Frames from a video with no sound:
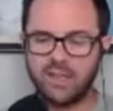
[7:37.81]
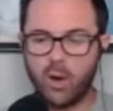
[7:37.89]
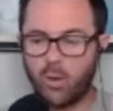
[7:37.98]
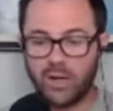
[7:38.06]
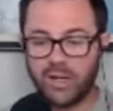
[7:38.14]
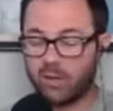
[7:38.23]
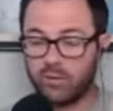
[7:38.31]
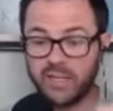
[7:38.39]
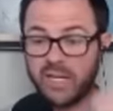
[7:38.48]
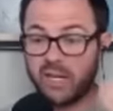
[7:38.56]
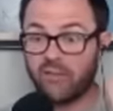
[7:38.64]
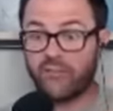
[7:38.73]
no one can
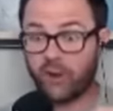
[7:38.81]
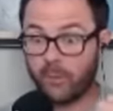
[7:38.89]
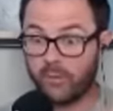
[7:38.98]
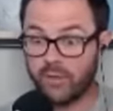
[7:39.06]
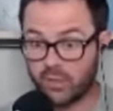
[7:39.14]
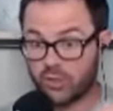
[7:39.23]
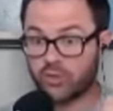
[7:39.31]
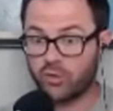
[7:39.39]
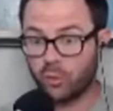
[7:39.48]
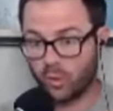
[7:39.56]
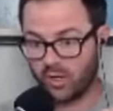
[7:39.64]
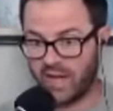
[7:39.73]
really confirm if it's
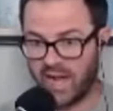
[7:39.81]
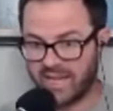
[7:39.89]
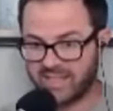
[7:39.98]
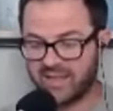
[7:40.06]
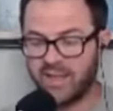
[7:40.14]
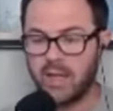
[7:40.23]
true or not,